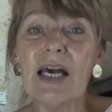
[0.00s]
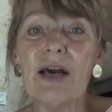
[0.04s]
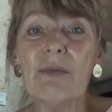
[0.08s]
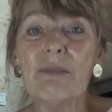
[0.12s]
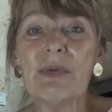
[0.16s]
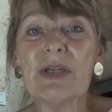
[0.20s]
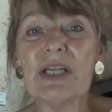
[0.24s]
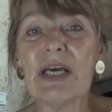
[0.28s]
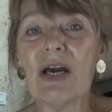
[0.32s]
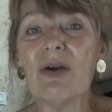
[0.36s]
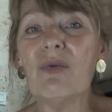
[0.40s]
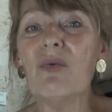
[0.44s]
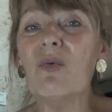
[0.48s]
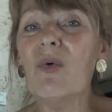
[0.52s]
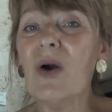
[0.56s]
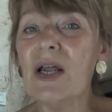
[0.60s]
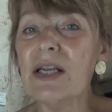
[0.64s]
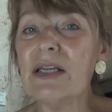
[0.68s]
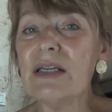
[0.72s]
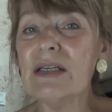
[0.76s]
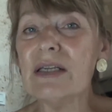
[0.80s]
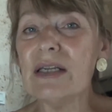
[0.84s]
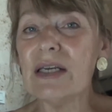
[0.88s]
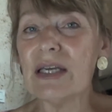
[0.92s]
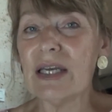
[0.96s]
But I
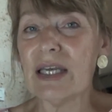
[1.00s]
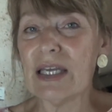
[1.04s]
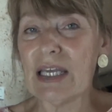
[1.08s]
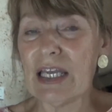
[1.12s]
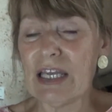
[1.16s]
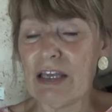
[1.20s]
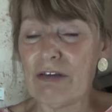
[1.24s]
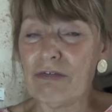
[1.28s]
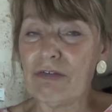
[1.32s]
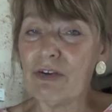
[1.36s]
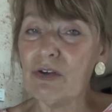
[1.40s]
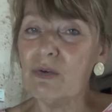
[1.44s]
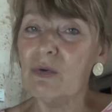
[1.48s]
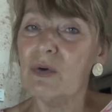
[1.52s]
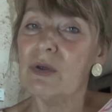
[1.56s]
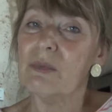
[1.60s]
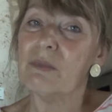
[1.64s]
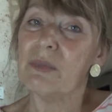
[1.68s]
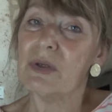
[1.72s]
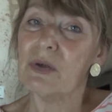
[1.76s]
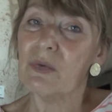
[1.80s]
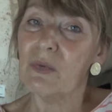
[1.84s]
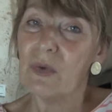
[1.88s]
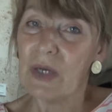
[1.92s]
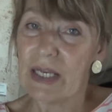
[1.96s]
wonder if you would
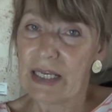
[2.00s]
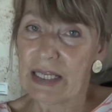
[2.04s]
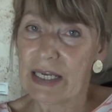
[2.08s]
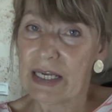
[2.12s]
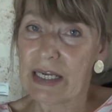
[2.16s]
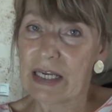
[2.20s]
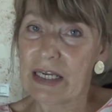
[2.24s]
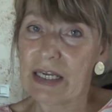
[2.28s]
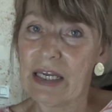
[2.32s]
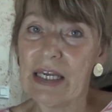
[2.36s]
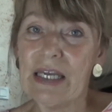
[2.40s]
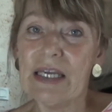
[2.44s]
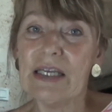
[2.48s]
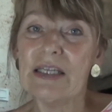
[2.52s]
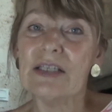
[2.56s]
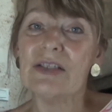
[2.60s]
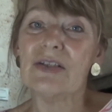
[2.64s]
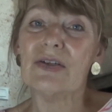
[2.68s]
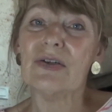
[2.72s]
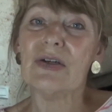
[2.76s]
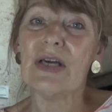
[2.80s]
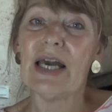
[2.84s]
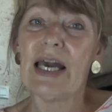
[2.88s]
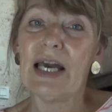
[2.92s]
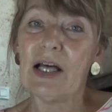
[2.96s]
be willing
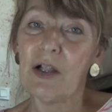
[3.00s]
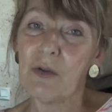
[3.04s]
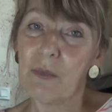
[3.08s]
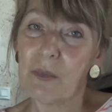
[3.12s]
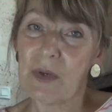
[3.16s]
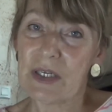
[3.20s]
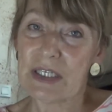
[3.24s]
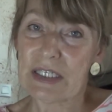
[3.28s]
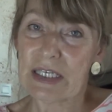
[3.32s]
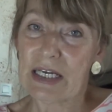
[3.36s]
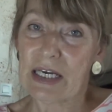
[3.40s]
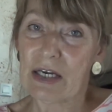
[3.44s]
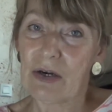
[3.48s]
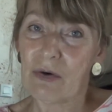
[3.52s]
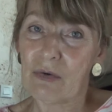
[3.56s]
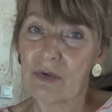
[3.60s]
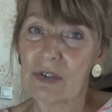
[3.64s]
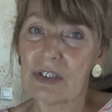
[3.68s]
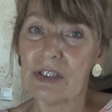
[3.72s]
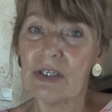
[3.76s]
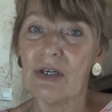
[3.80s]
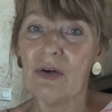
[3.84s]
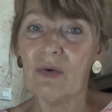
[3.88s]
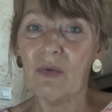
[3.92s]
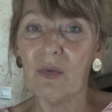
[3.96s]
to help us
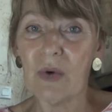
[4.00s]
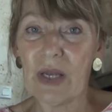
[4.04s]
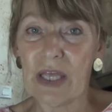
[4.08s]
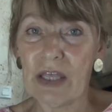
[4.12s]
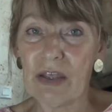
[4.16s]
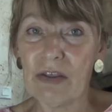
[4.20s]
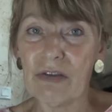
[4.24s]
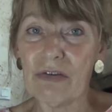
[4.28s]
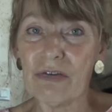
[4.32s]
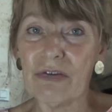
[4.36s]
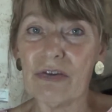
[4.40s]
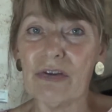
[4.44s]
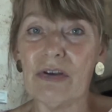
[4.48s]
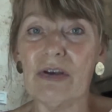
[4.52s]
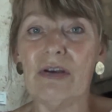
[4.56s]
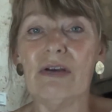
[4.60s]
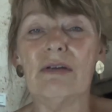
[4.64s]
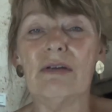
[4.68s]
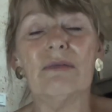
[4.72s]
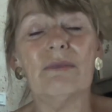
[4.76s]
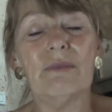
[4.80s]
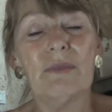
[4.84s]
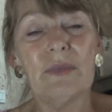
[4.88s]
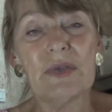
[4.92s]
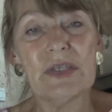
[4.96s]
out with
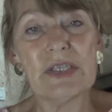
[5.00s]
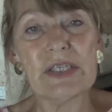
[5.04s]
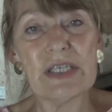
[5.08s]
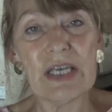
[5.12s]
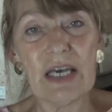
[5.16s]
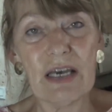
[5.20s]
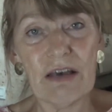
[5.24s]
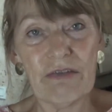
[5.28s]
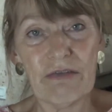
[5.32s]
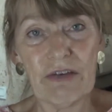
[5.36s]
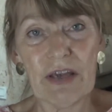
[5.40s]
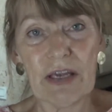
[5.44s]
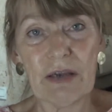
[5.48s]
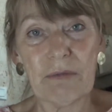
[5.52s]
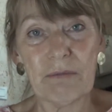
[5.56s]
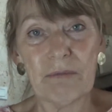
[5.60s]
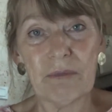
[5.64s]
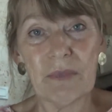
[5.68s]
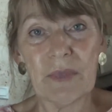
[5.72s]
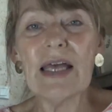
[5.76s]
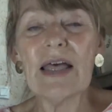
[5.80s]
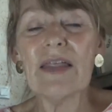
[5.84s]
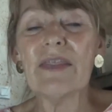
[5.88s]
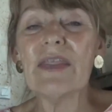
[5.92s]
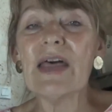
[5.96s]
serving.
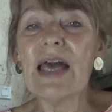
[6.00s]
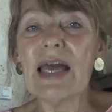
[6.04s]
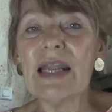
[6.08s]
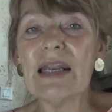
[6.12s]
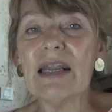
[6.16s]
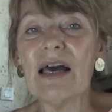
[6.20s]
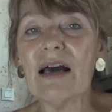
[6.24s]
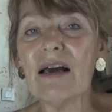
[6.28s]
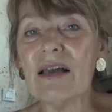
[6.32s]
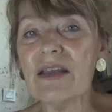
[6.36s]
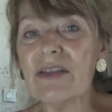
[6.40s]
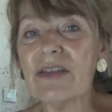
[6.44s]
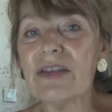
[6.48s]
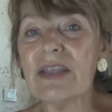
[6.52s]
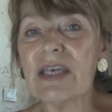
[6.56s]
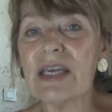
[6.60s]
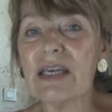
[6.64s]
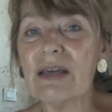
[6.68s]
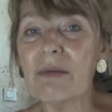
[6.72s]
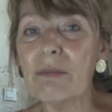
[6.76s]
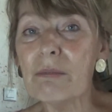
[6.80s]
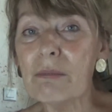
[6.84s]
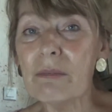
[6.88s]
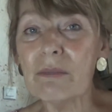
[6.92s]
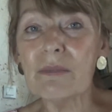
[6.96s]
Then I
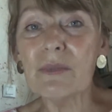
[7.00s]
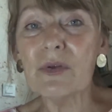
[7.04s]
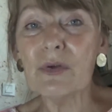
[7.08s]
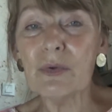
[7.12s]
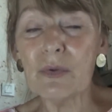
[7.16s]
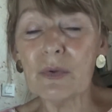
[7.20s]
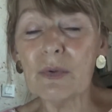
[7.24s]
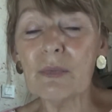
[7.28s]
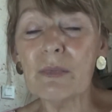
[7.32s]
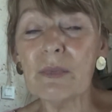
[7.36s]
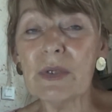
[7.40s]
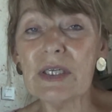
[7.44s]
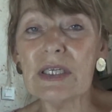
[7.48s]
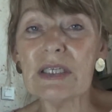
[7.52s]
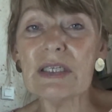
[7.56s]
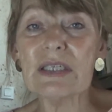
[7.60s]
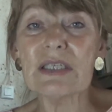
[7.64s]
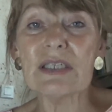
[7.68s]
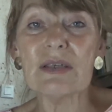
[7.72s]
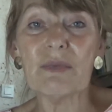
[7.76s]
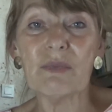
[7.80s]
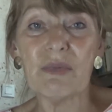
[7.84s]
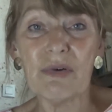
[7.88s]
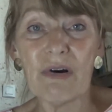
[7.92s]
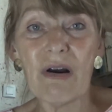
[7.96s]
think you will be
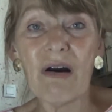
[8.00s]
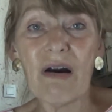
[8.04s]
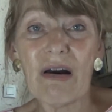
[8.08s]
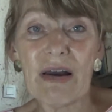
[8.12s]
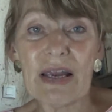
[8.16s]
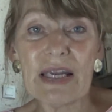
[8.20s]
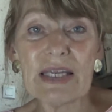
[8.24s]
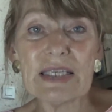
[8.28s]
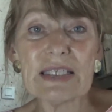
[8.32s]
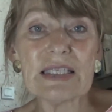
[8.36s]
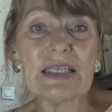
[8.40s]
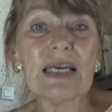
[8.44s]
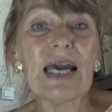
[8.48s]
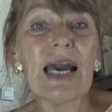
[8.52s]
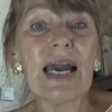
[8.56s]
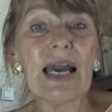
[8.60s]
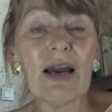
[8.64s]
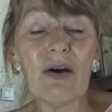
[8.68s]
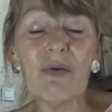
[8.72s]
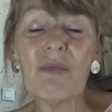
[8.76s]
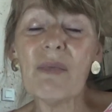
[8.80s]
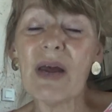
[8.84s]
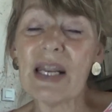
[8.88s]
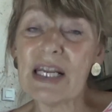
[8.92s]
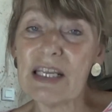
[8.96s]
surprised how
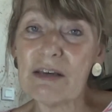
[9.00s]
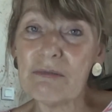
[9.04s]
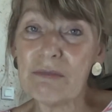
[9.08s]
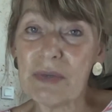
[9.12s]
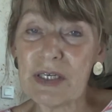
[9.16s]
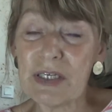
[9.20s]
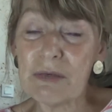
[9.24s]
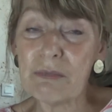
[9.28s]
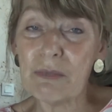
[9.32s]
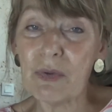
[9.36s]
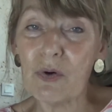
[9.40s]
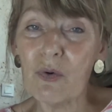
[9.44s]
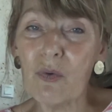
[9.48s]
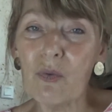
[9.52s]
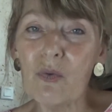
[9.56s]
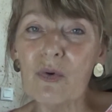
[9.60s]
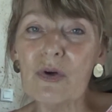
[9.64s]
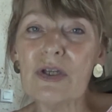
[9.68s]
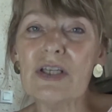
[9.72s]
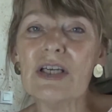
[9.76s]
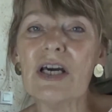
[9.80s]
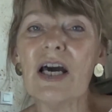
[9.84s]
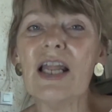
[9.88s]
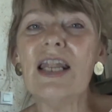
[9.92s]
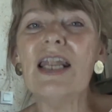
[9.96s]
many people
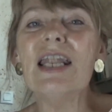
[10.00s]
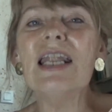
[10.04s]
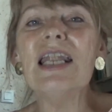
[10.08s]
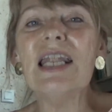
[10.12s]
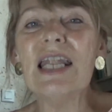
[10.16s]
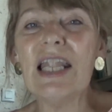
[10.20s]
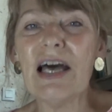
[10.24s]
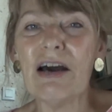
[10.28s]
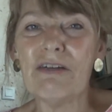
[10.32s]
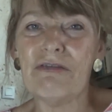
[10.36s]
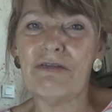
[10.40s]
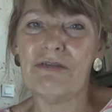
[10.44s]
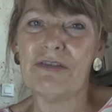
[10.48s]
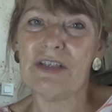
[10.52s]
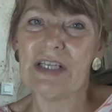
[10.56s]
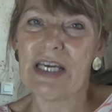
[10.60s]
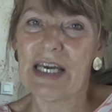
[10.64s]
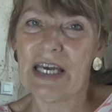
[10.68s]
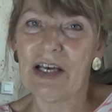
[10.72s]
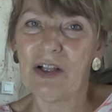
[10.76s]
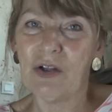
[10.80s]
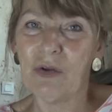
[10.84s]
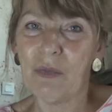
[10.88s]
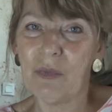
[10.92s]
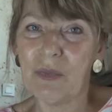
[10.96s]
would love to
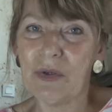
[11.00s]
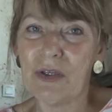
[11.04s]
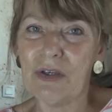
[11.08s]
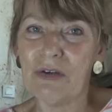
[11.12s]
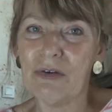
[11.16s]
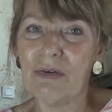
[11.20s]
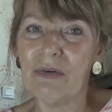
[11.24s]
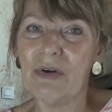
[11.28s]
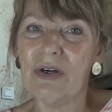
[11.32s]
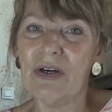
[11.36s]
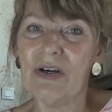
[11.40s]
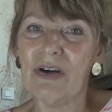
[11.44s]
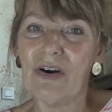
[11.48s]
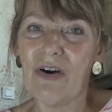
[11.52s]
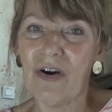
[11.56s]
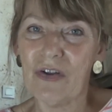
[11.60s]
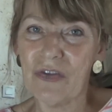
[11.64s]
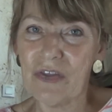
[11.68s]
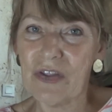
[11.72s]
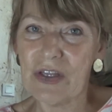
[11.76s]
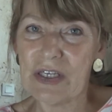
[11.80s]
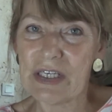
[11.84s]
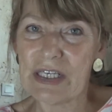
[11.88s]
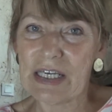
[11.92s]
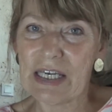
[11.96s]
help you
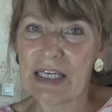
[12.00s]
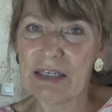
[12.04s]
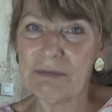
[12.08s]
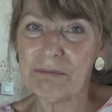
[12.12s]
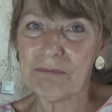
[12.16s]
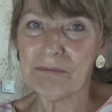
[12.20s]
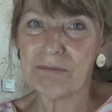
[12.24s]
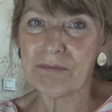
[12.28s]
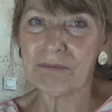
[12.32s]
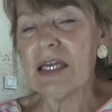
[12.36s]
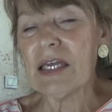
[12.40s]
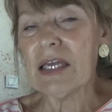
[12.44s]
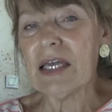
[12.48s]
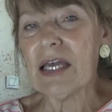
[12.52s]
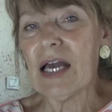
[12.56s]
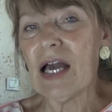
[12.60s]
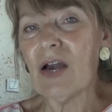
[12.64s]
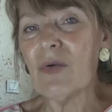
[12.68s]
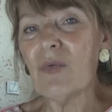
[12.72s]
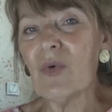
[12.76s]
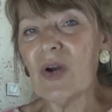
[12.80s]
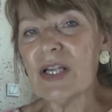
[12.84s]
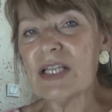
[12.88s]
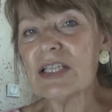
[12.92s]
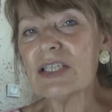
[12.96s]
on the day. I
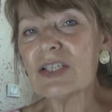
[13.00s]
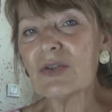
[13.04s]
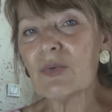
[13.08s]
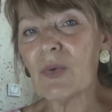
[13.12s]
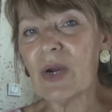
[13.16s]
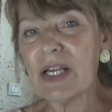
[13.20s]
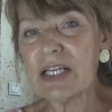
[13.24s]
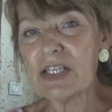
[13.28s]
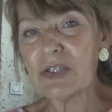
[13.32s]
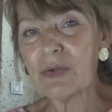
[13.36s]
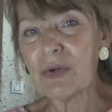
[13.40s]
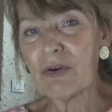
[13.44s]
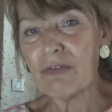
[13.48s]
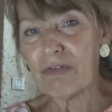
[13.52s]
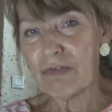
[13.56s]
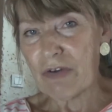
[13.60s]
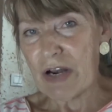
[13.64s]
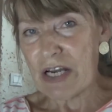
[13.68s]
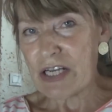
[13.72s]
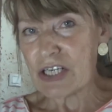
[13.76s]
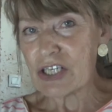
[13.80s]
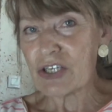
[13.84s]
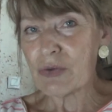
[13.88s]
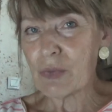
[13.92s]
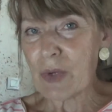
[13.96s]
once went to a
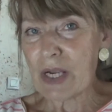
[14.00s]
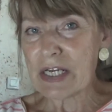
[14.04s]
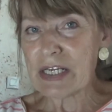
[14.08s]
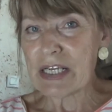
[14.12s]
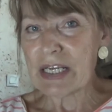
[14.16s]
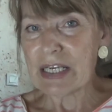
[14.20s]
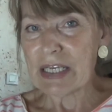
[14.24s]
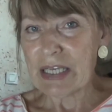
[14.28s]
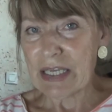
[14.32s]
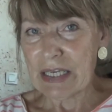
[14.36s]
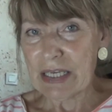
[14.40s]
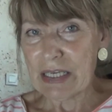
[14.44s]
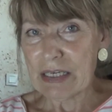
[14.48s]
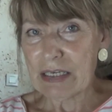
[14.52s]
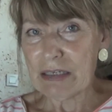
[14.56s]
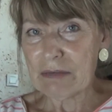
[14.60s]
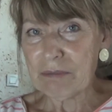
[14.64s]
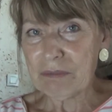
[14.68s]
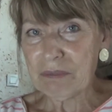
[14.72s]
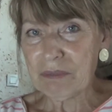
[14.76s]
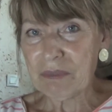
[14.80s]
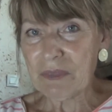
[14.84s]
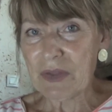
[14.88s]
French wedding here.